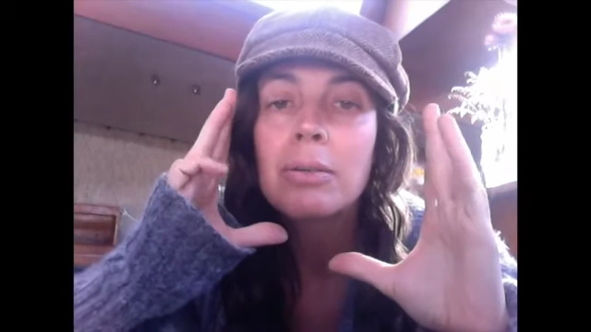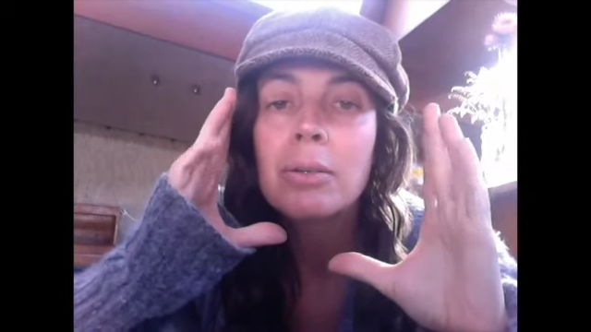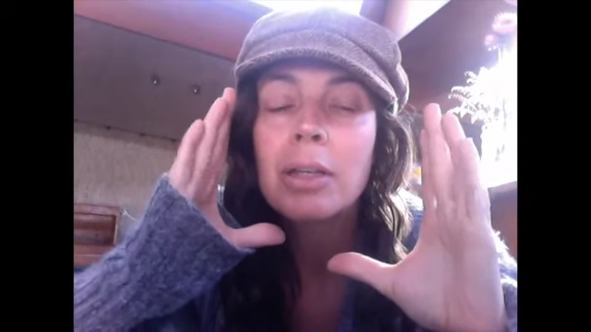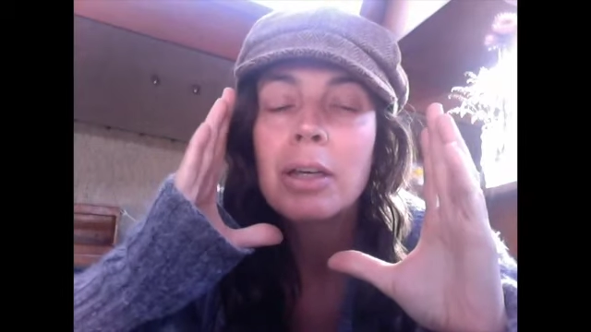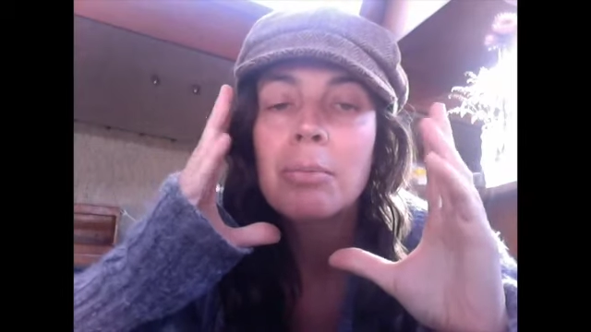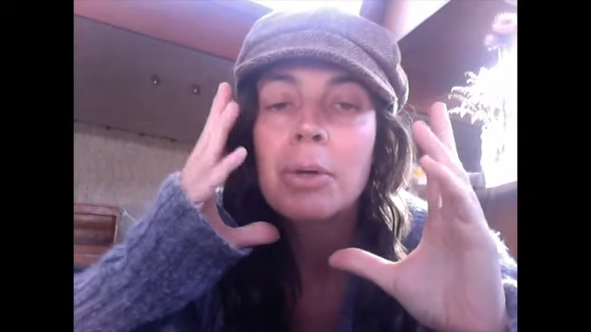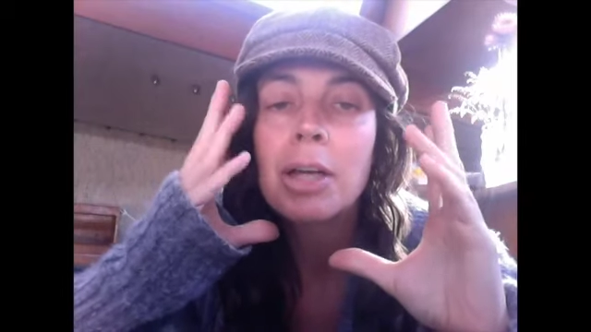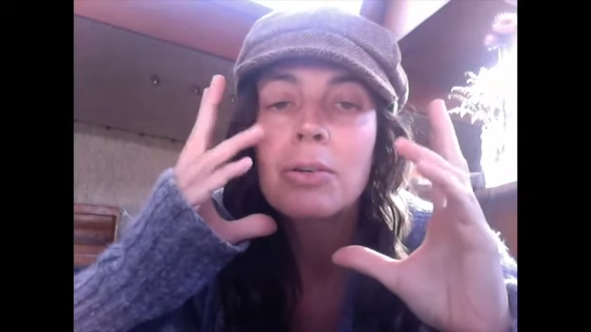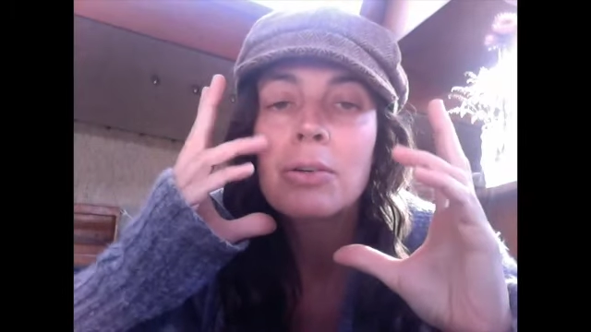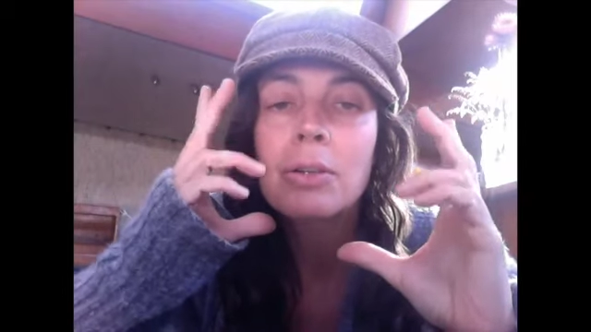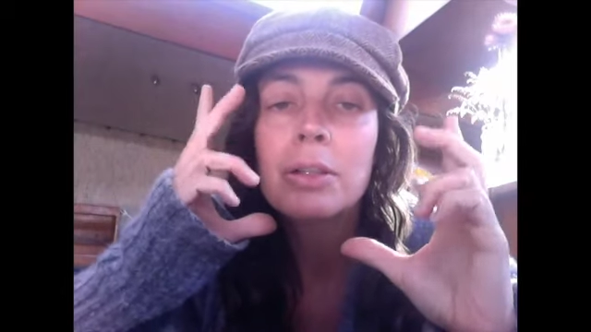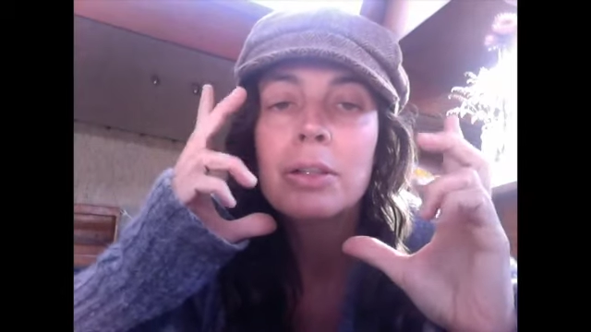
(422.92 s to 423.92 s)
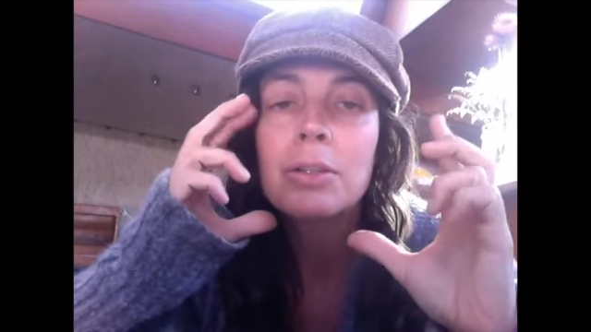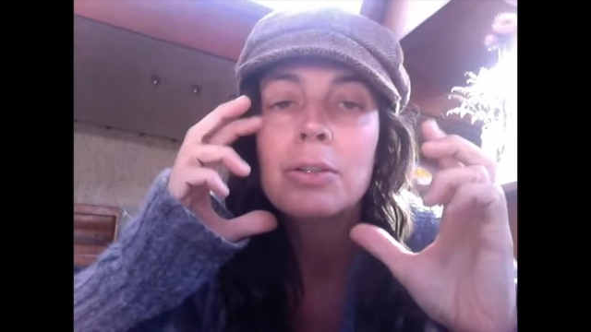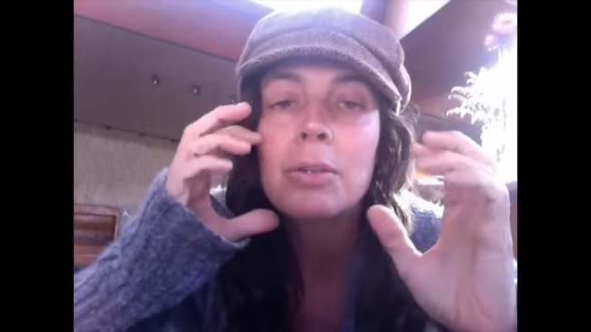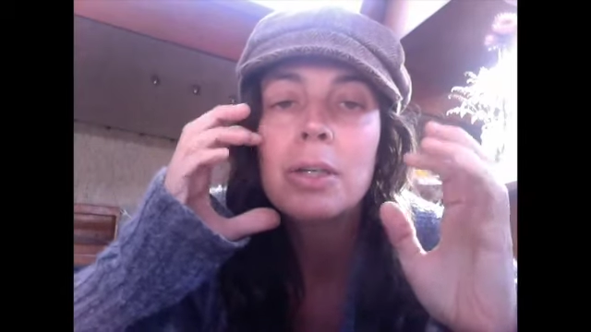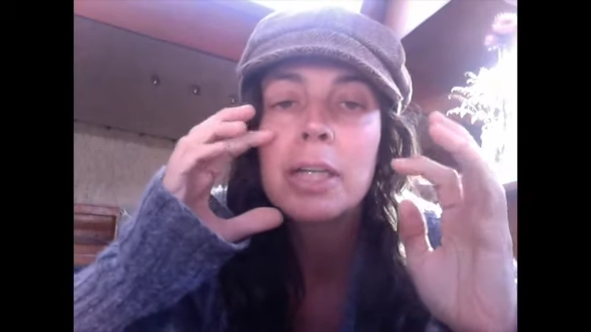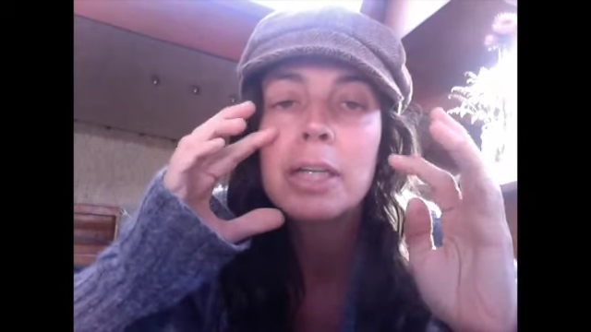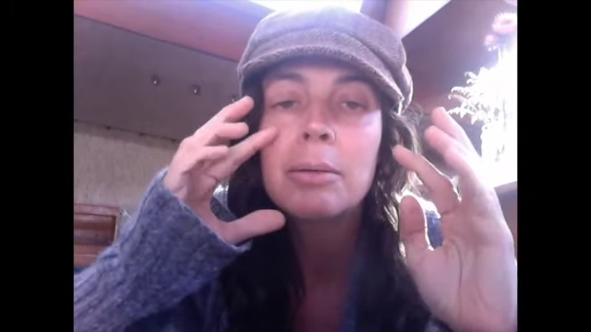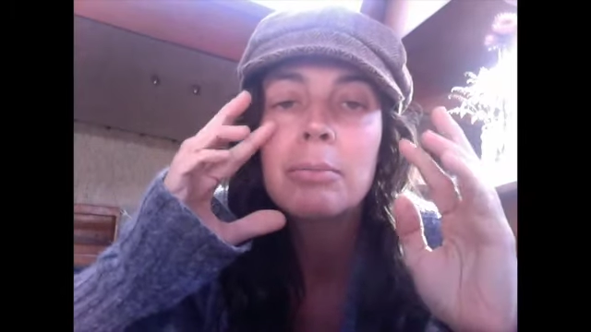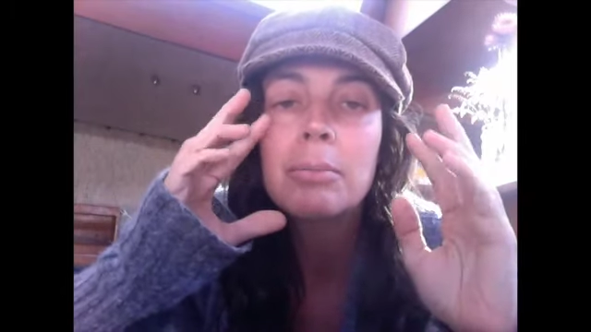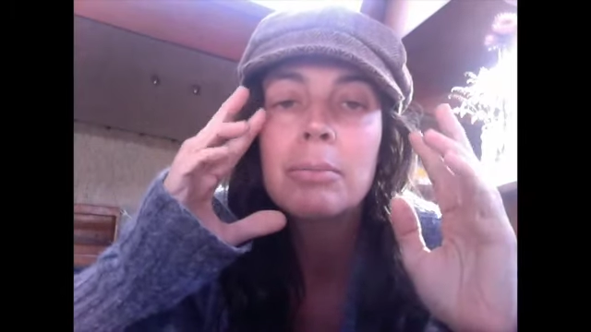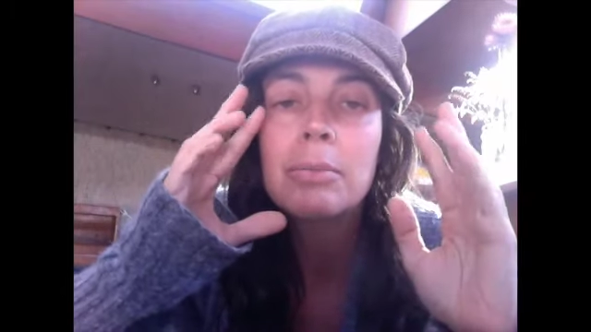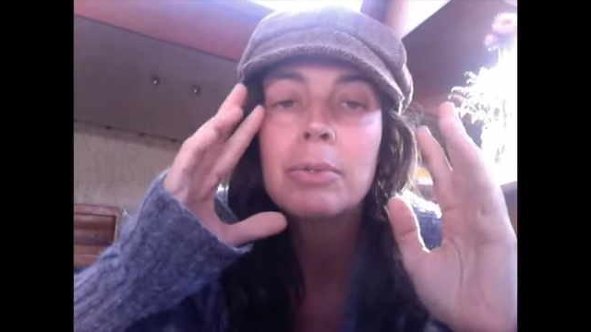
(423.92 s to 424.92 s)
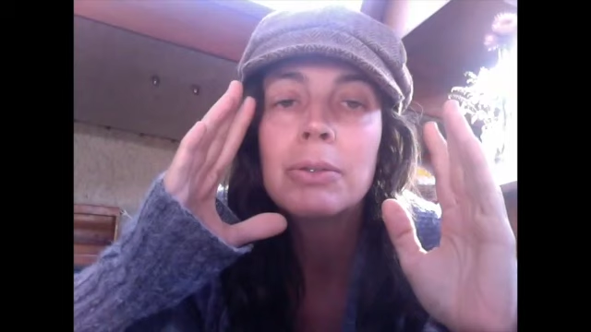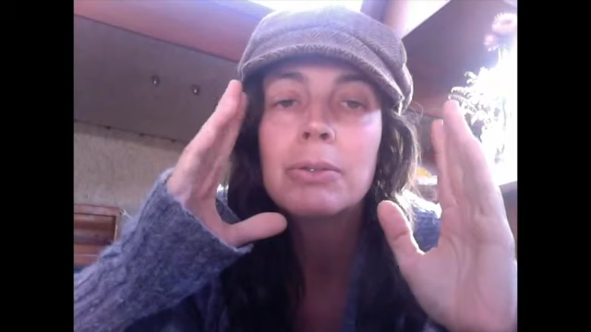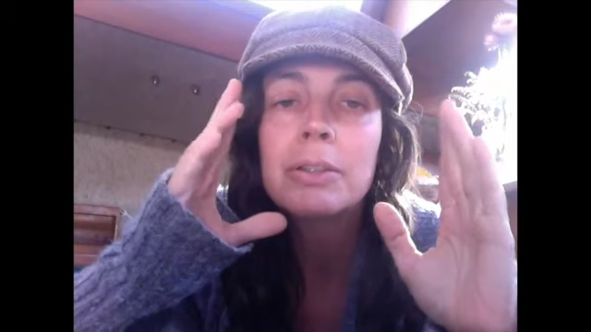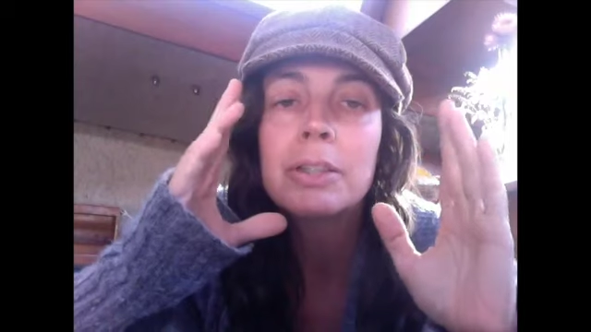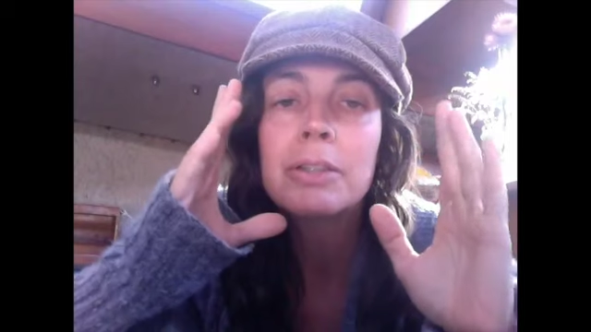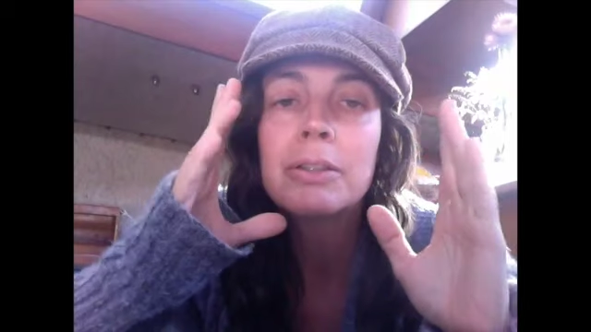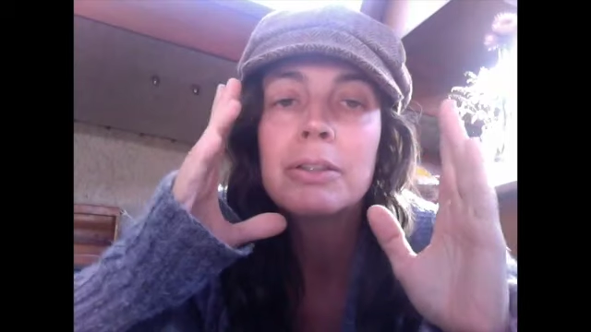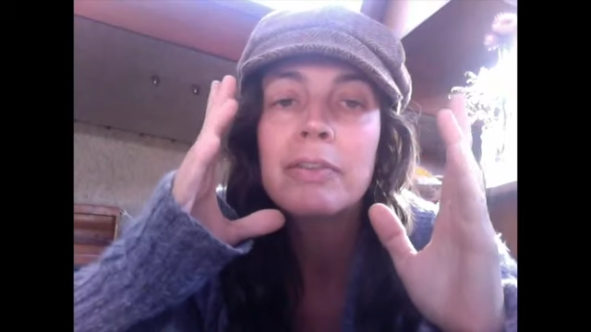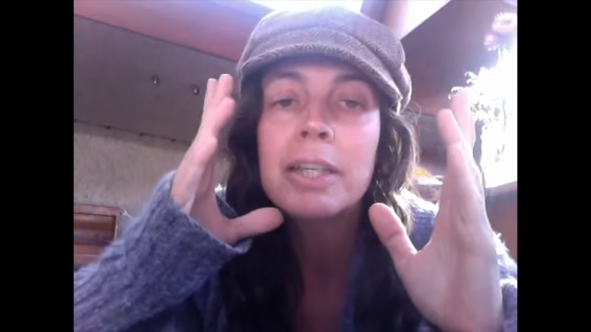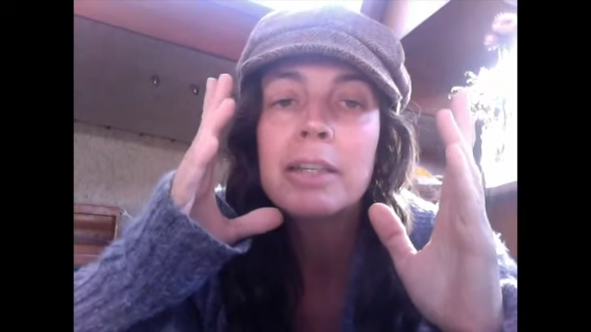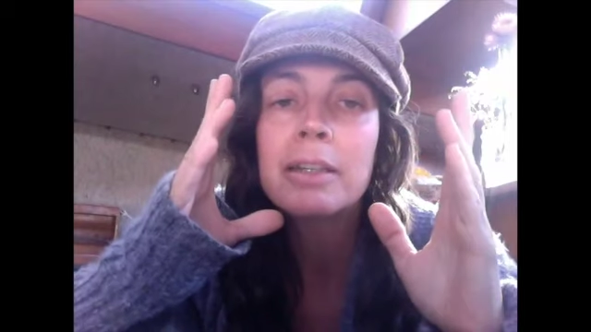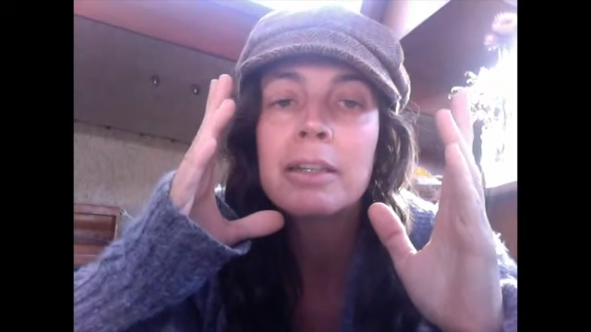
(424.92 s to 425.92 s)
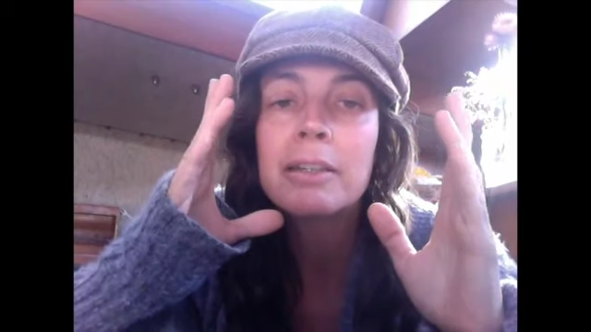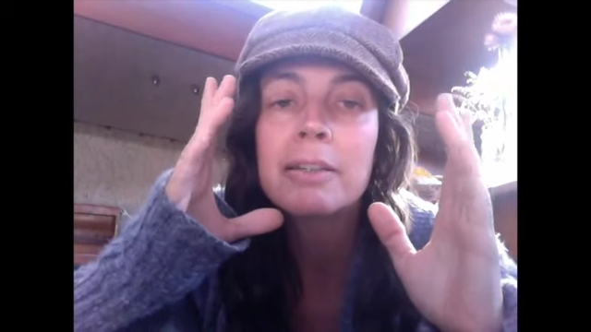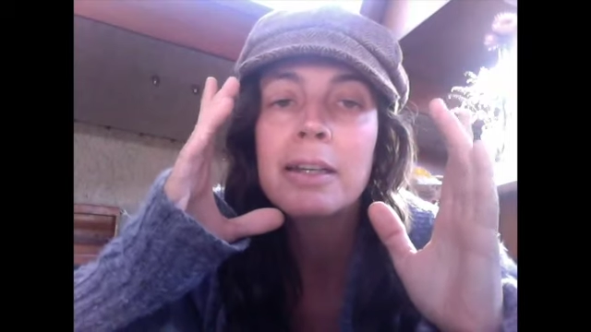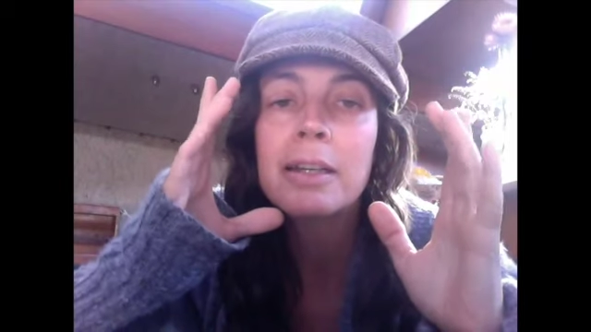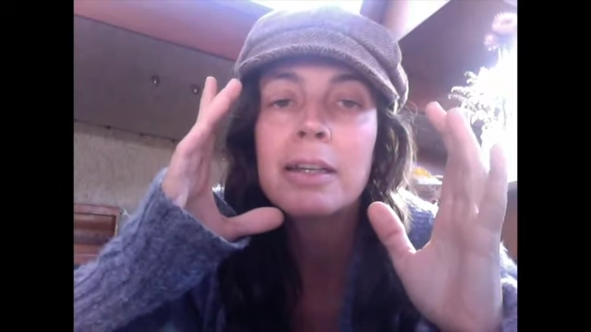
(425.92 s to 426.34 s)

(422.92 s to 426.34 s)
time, my uncle in a dream used his fingers and